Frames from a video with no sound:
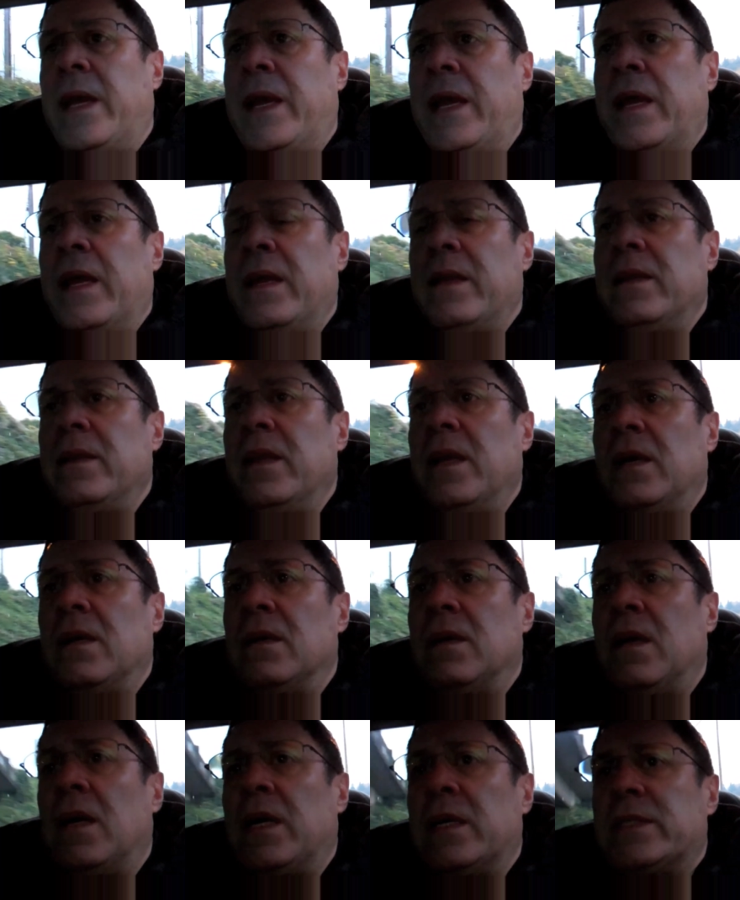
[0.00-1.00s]
And
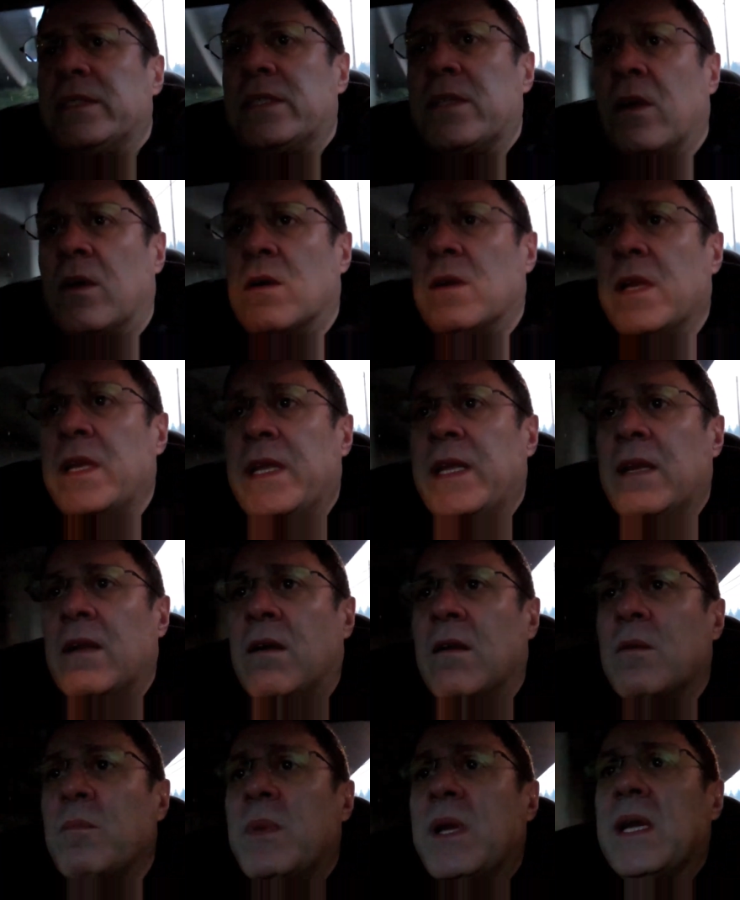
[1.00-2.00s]
I started in
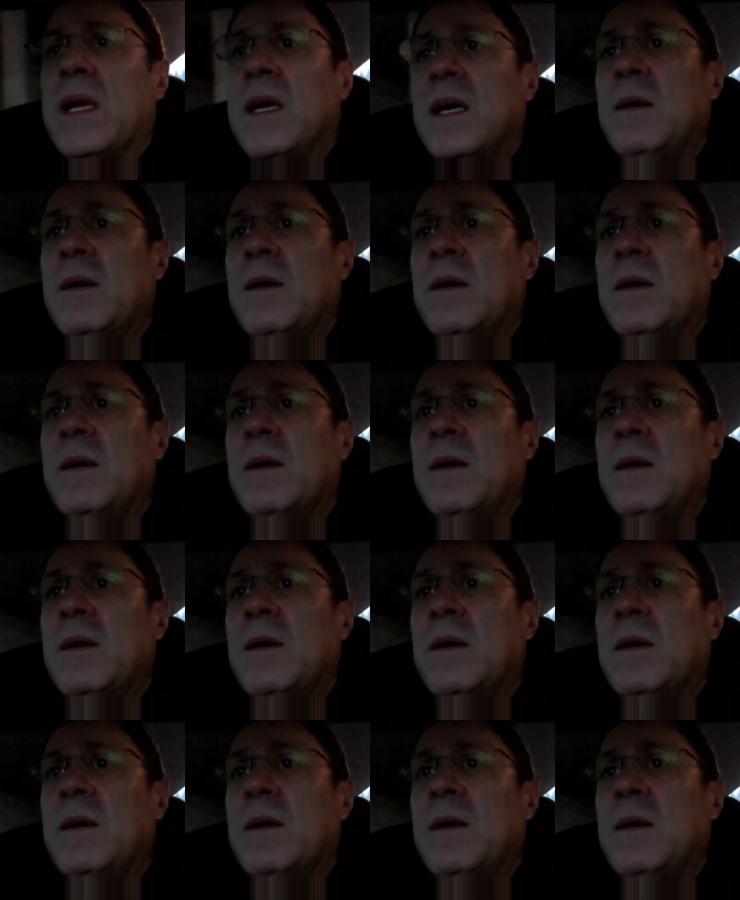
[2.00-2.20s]
on a big